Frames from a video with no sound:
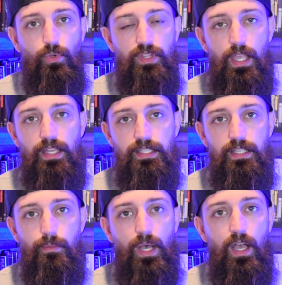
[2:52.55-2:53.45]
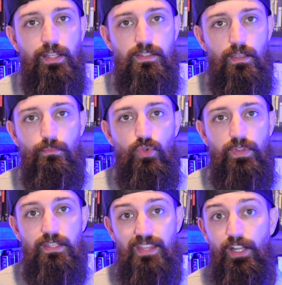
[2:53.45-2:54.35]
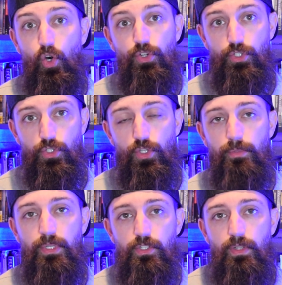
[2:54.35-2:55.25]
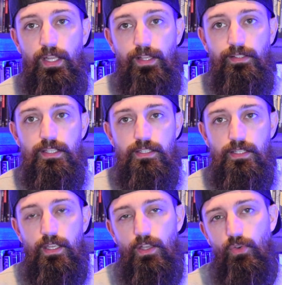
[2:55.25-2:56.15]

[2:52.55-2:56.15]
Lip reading: or the idea behind some movies that aren't good, but you can at least say,